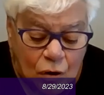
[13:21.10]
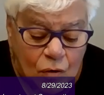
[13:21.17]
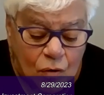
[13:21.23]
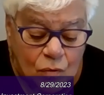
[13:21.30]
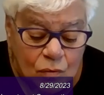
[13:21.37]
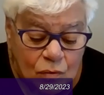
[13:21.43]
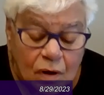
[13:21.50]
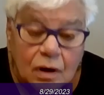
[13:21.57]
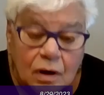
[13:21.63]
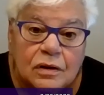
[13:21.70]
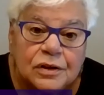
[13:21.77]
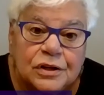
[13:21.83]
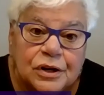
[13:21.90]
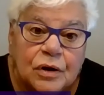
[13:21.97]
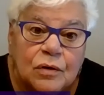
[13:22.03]
oh,
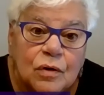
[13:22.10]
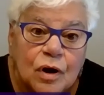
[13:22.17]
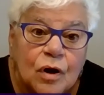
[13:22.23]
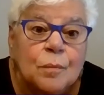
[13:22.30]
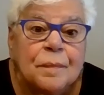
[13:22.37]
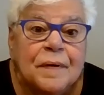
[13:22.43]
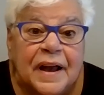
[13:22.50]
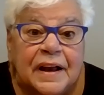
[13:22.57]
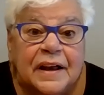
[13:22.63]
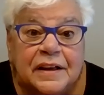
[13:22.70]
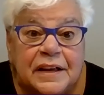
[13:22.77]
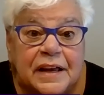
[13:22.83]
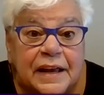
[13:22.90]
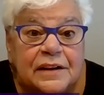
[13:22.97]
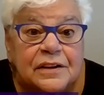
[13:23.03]
you know, OPEC
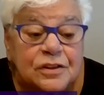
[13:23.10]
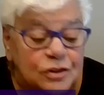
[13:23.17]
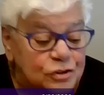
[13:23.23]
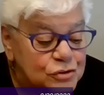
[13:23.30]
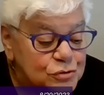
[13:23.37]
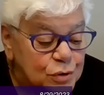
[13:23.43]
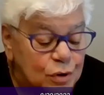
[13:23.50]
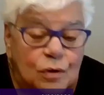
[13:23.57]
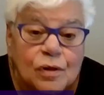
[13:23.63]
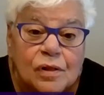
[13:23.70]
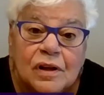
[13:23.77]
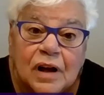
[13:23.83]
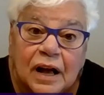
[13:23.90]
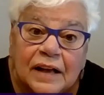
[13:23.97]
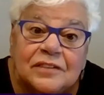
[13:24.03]
can
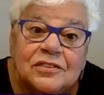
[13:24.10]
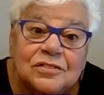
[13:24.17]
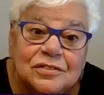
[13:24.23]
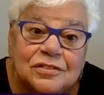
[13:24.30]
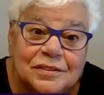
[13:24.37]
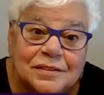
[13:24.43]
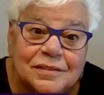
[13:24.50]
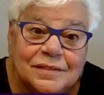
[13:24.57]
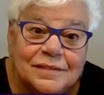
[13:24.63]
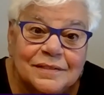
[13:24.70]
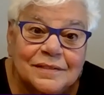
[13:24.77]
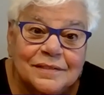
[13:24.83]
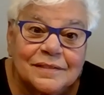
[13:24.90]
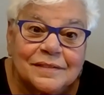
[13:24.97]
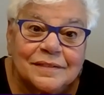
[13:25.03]
control us.
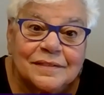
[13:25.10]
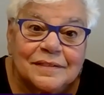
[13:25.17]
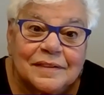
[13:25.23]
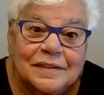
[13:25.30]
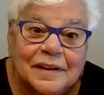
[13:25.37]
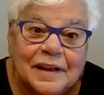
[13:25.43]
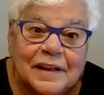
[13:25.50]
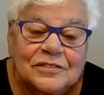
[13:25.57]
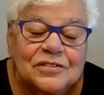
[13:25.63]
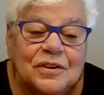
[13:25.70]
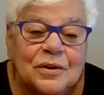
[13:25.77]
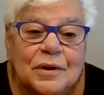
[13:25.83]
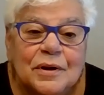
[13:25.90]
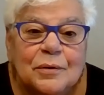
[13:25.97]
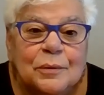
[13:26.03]
And
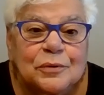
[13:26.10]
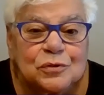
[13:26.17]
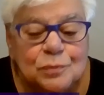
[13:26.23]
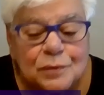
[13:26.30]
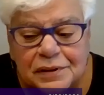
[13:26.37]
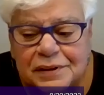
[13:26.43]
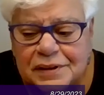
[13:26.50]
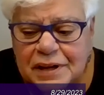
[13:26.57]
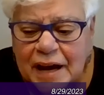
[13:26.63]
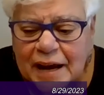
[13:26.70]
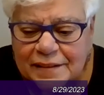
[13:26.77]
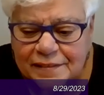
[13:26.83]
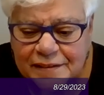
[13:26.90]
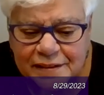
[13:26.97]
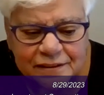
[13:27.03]
so it was really,
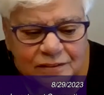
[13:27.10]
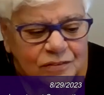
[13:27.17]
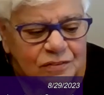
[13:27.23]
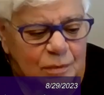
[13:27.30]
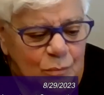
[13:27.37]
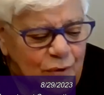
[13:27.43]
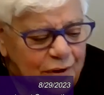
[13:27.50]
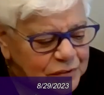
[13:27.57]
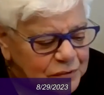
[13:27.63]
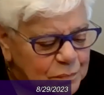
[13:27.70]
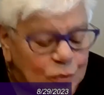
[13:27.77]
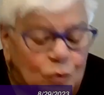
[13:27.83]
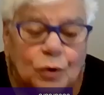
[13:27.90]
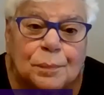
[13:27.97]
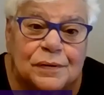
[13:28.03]
I think, in some ways
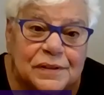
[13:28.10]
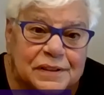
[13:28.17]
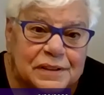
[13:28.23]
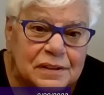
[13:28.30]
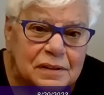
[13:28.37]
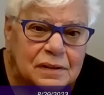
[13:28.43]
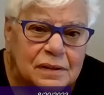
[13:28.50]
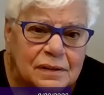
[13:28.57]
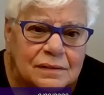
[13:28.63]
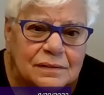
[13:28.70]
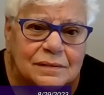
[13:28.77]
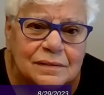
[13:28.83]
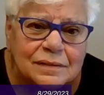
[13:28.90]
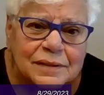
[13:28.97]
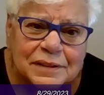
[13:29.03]
more political
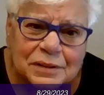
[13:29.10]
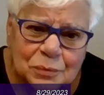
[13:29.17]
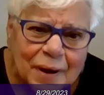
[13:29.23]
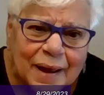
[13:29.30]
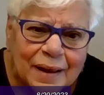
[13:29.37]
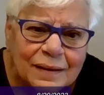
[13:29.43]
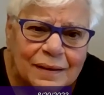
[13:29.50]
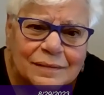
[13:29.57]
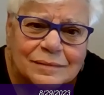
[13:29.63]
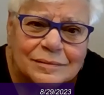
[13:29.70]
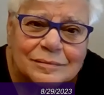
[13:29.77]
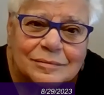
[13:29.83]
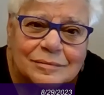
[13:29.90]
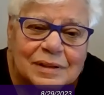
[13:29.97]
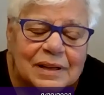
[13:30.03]
in a way.
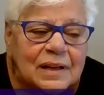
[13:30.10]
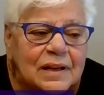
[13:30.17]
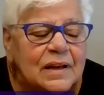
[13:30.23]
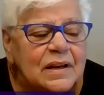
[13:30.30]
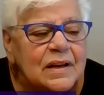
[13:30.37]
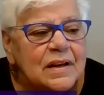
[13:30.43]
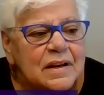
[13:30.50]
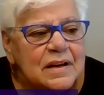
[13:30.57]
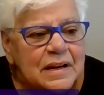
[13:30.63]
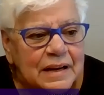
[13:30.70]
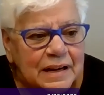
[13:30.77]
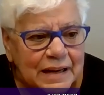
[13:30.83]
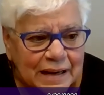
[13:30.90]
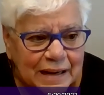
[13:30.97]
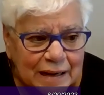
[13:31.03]

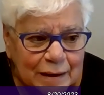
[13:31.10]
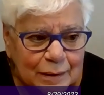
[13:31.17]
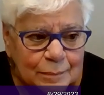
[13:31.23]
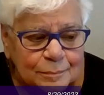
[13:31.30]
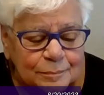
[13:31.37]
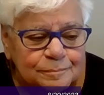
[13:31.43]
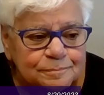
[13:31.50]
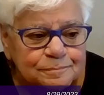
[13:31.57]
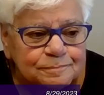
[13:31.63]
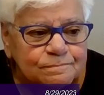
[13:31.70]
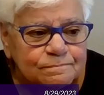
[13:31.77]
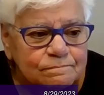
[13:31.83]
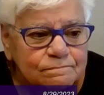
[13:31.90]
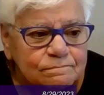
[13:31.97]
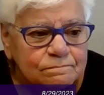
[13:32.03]
Um,
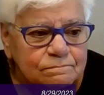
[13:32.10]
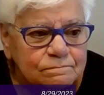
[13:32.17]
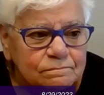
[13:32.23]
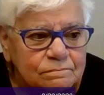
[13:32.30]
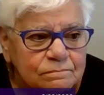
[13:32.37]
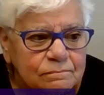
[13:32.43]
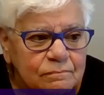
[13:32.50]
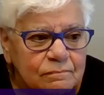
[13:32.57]
and